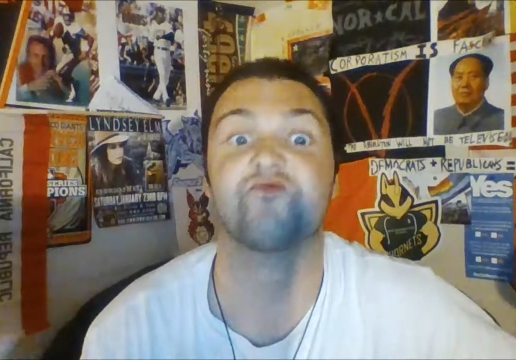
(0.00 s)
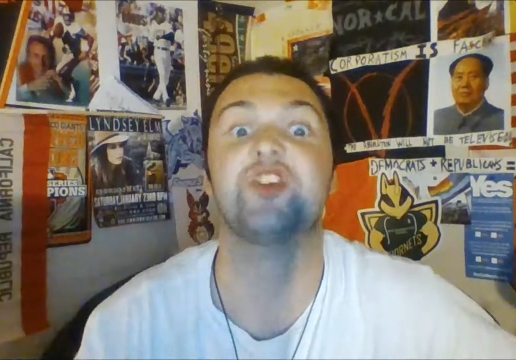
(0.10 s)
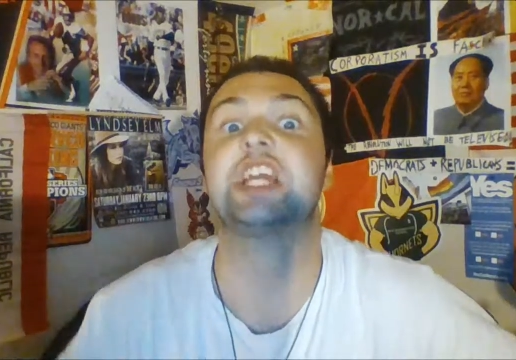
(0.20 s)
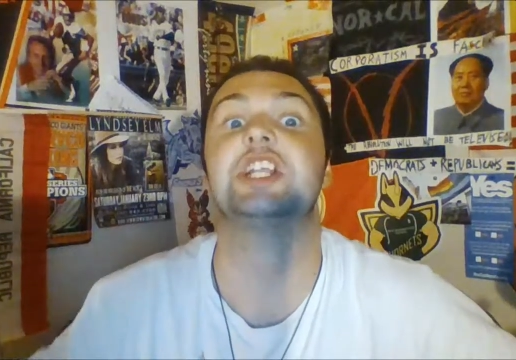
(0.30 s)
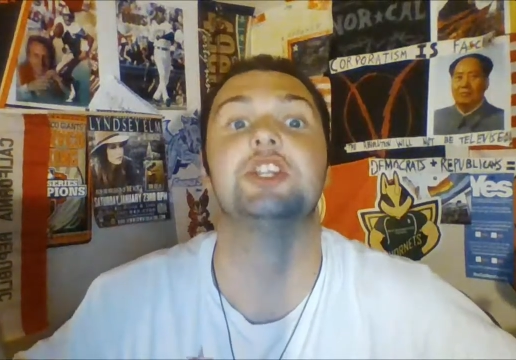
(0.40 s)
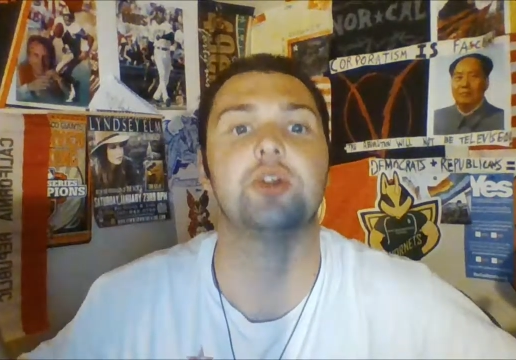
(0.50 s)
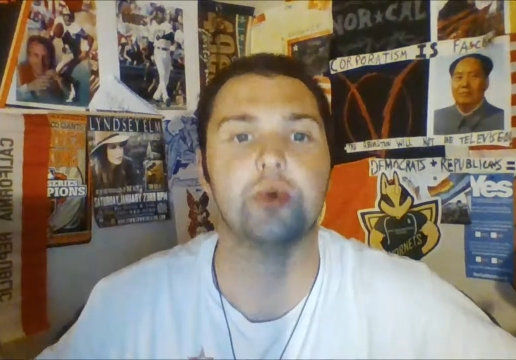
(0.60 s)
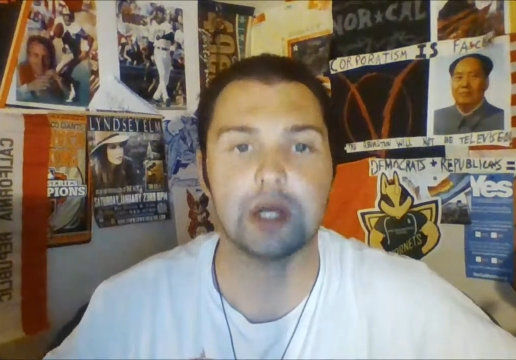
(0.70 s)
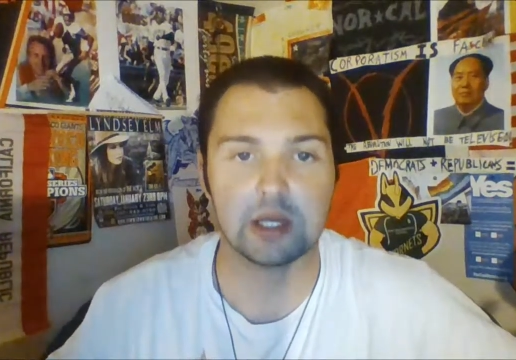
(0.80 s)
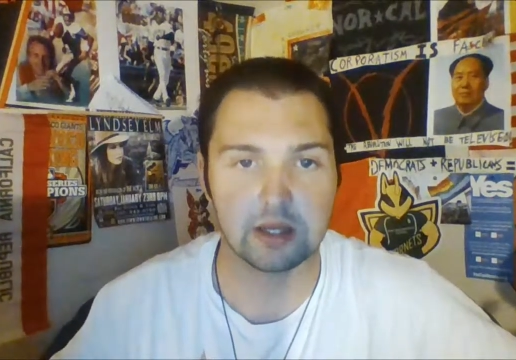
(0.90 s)
Speaker 1: freaking
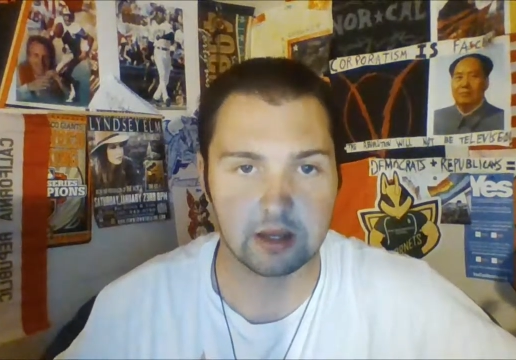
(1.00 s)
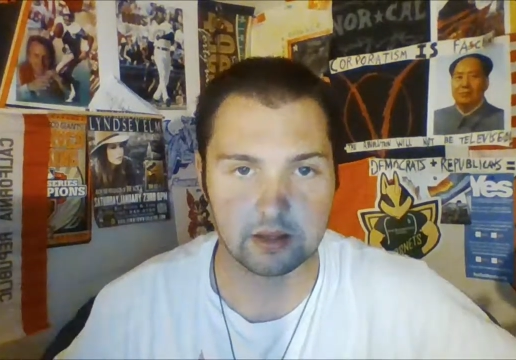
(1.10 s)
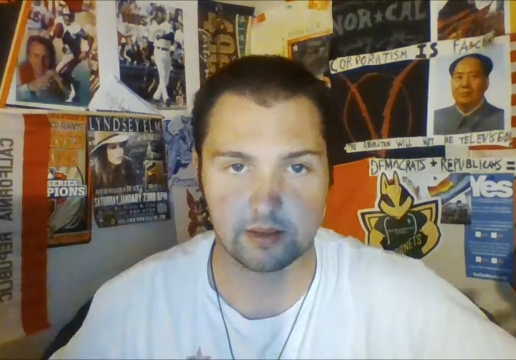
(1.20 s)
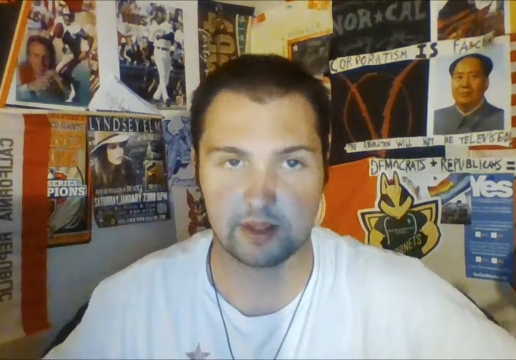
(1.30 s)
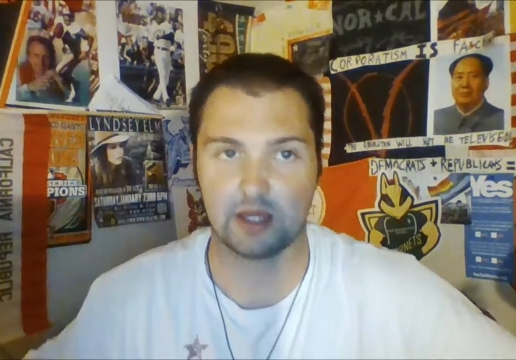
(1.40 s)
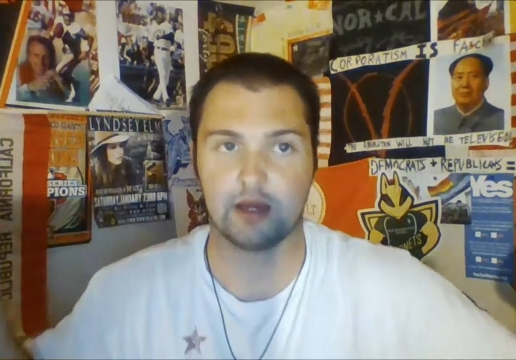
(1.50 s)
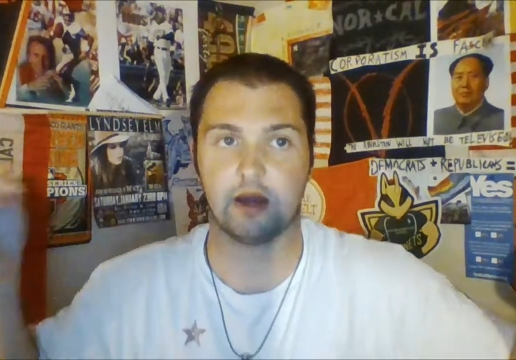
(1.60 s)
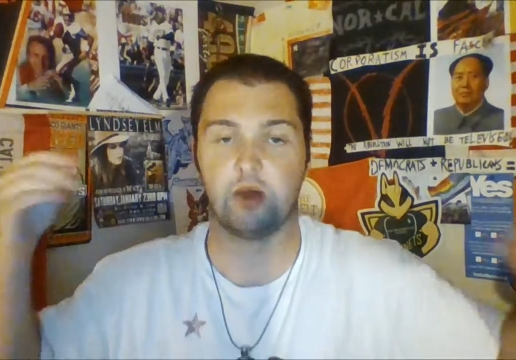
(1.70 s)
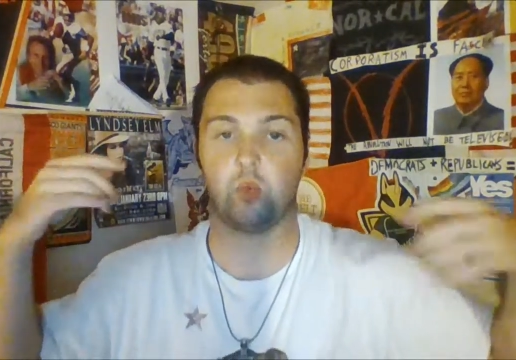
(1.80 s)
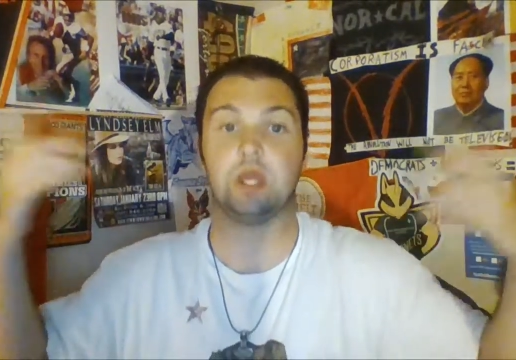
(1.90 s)
doing the
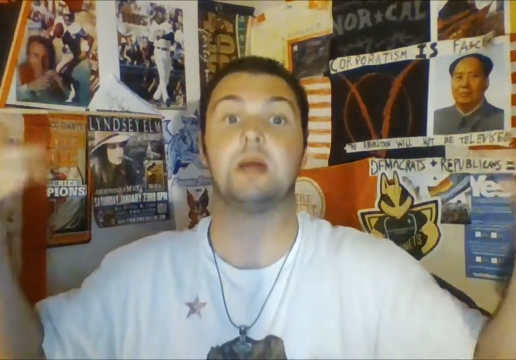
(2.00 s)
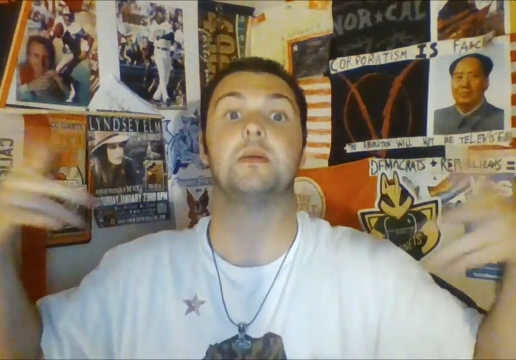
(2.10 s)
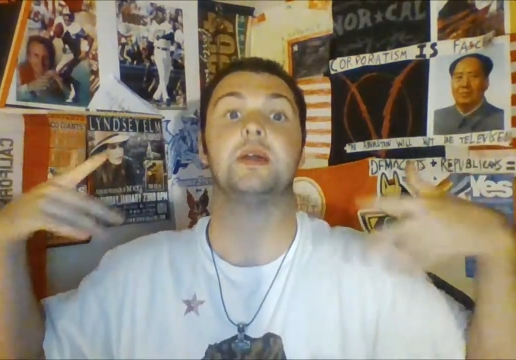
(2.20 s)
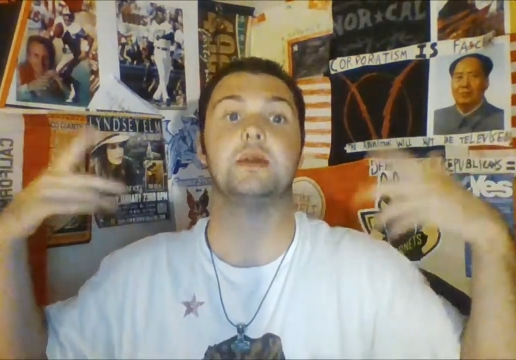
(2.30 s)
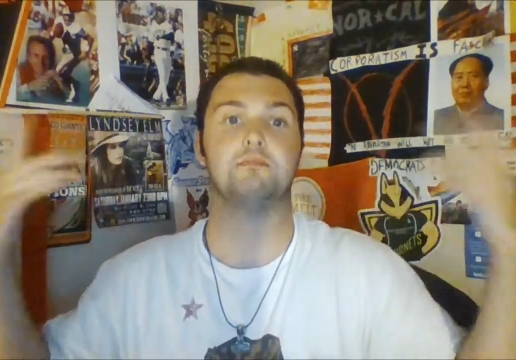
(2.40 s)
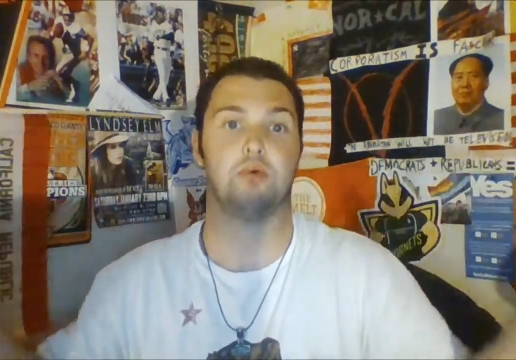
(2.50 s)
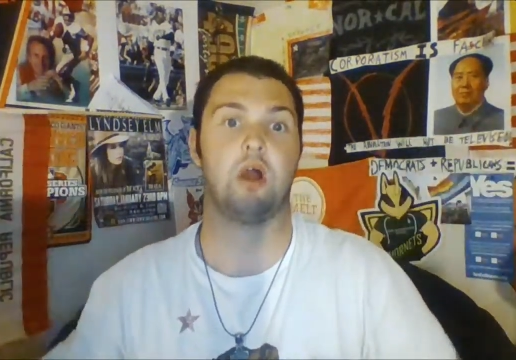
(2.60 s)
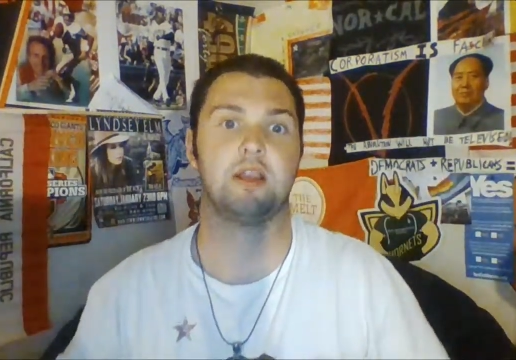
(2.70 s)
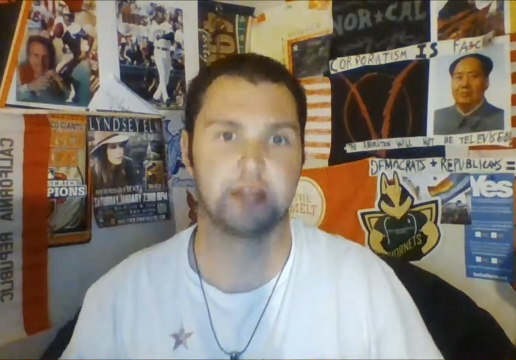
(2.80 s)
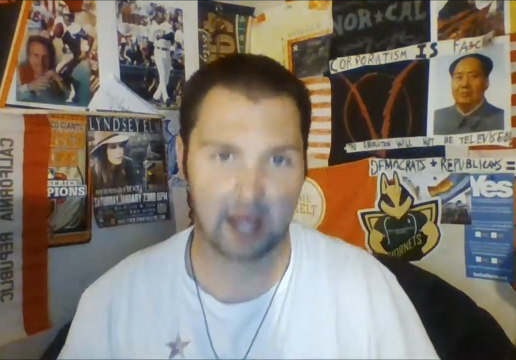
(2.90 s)
uh, weekly
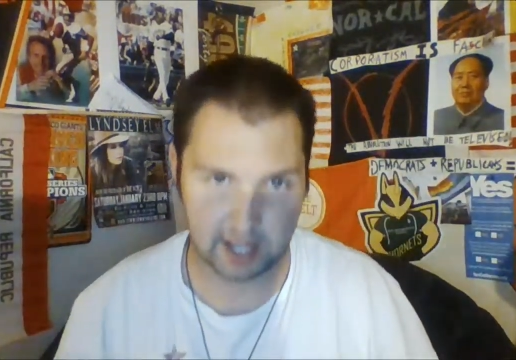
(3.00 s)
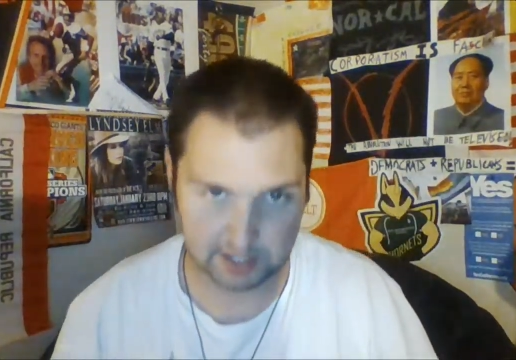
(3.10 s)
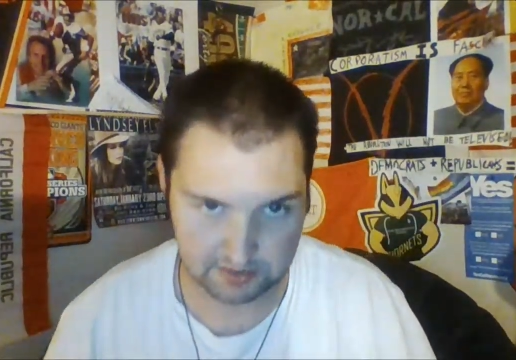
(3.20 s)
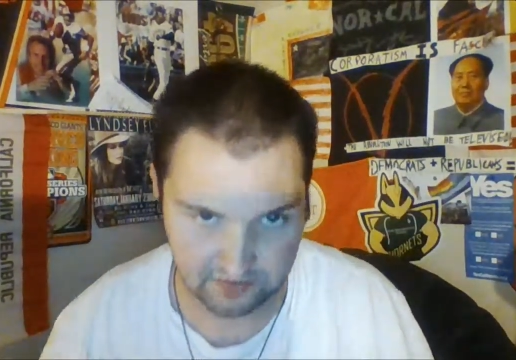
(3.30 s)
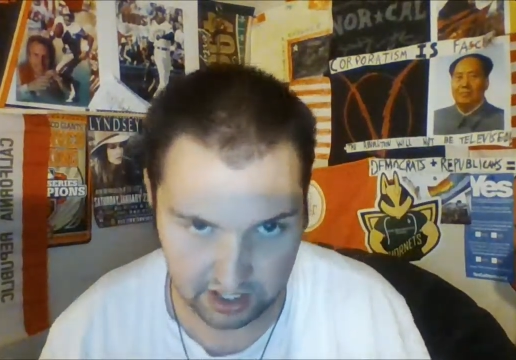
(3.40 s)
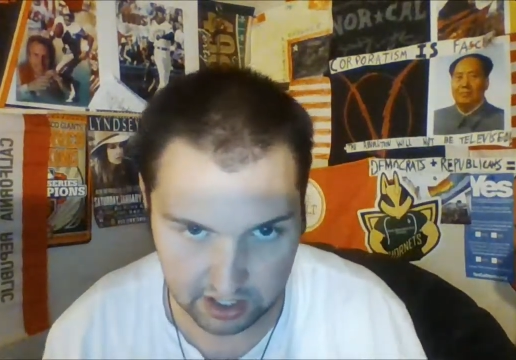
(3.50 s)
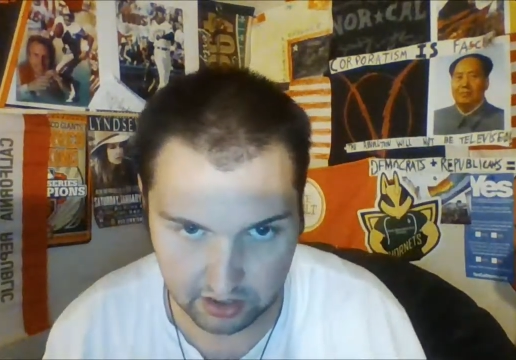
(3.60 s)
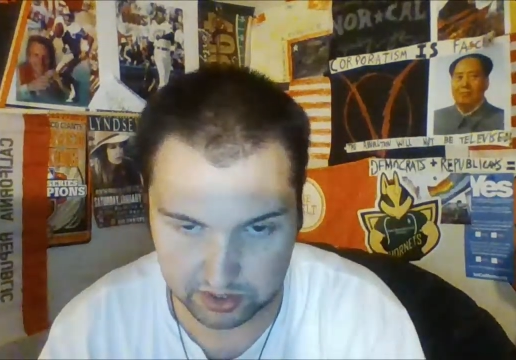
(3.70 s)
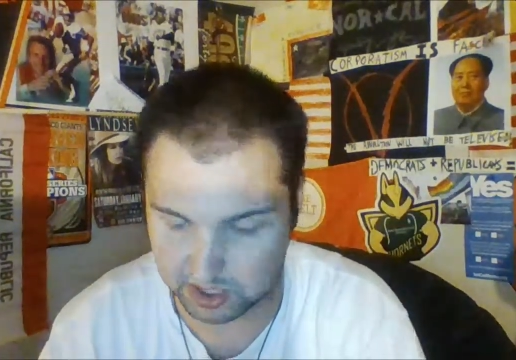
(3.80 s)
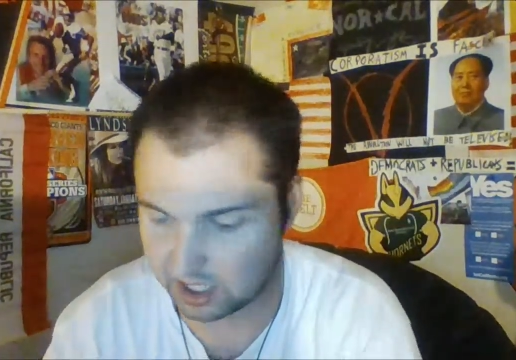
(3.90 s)
broadcast
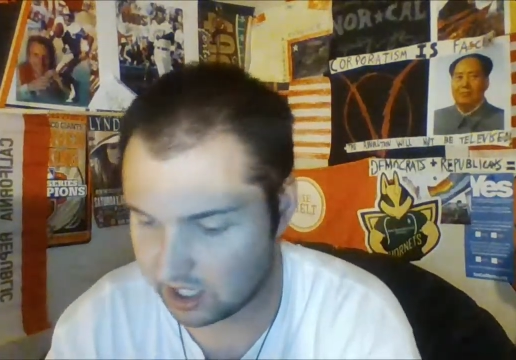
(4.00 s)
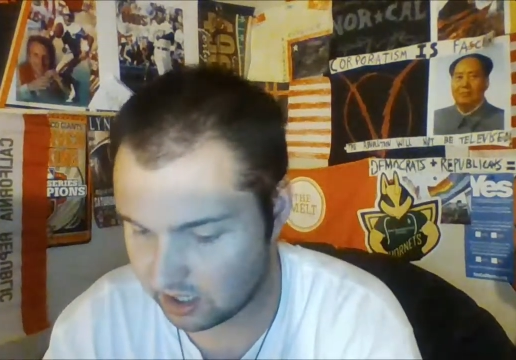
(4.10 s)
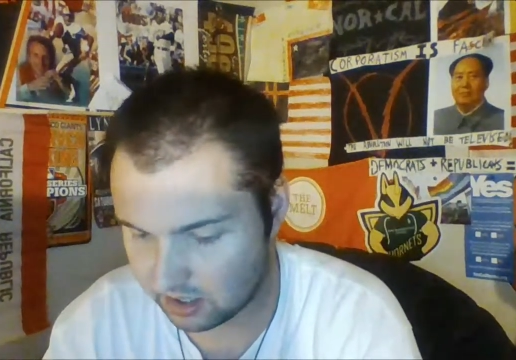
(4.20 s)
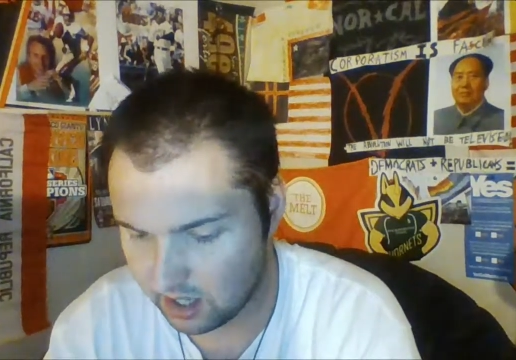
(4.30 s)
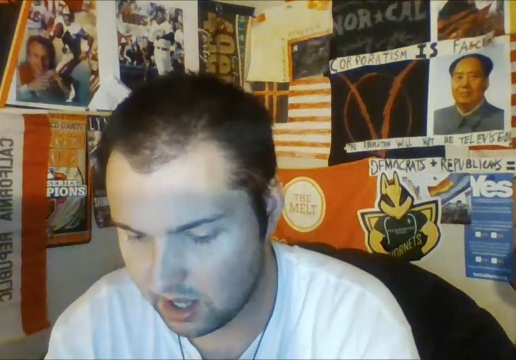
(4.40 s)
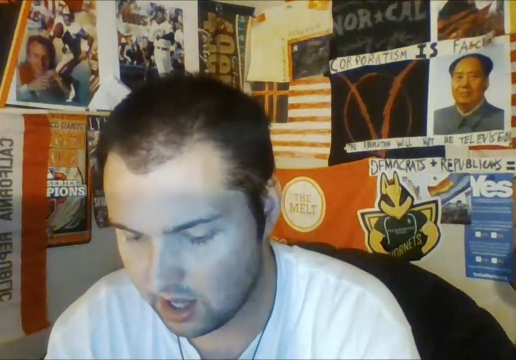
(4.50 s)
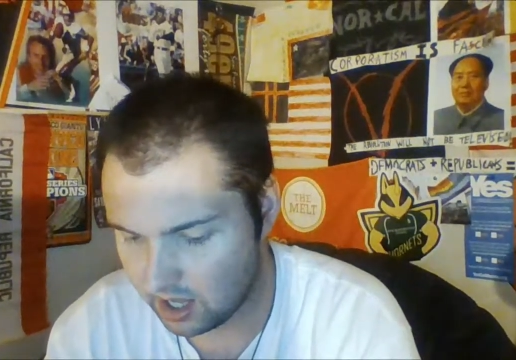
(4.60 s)
videos again,